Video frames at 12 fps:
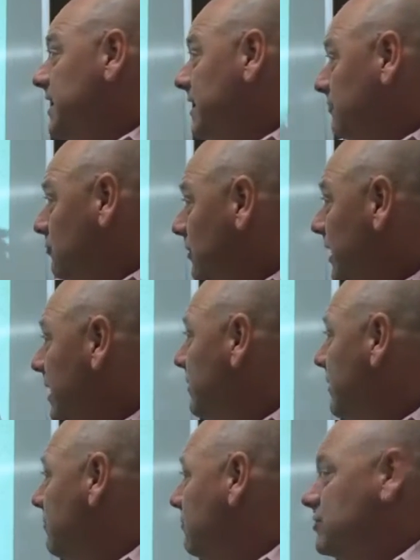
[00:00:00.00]
of Satan. Well,
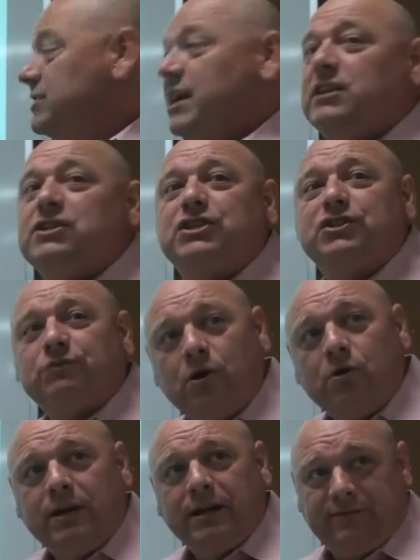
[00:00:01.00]
now we got where Satan's
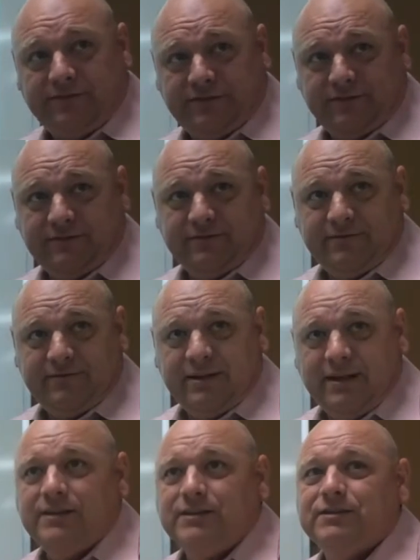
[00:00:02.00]
throne is.
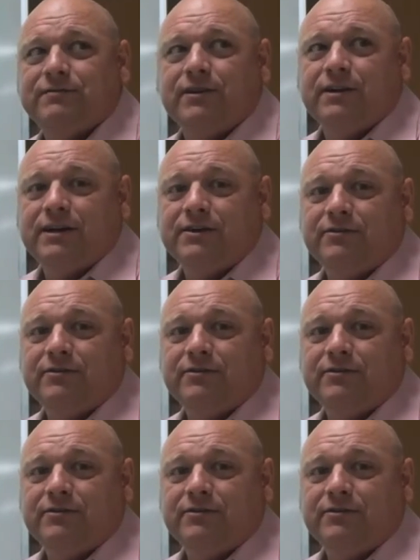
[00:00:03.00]
Now, this is very